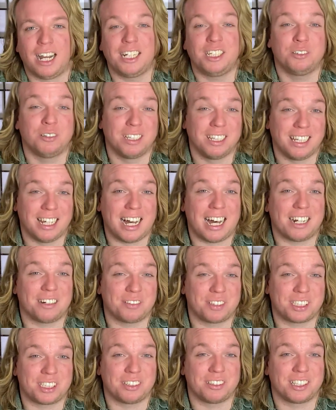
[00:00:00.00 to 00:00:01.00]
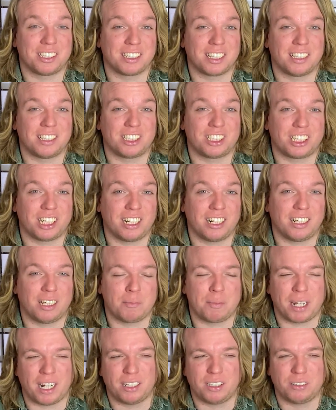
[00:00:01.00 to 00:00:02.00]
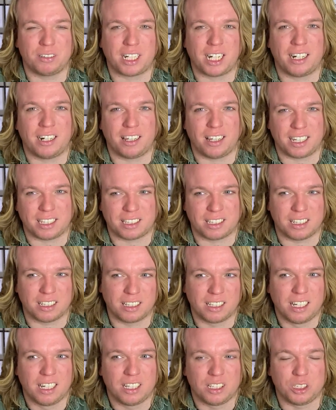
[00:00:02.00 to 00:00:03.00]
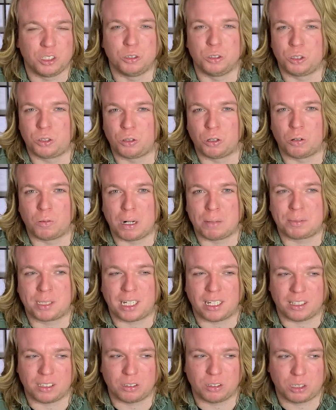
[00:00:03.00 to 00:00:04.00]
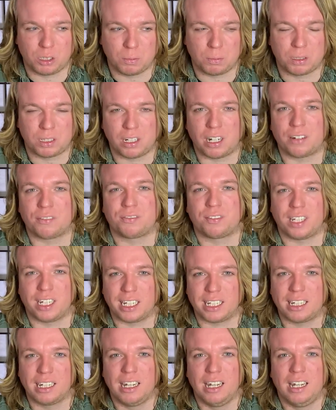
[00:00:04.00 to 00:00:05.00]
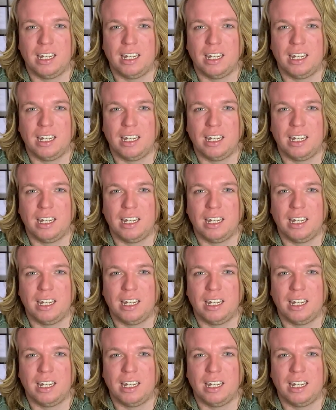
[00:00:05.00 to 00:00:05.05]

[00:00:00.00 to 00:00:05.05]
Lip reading: I do a lot of series on this channel. I mean, I do kind of like the usual reptile YouTube stuff, like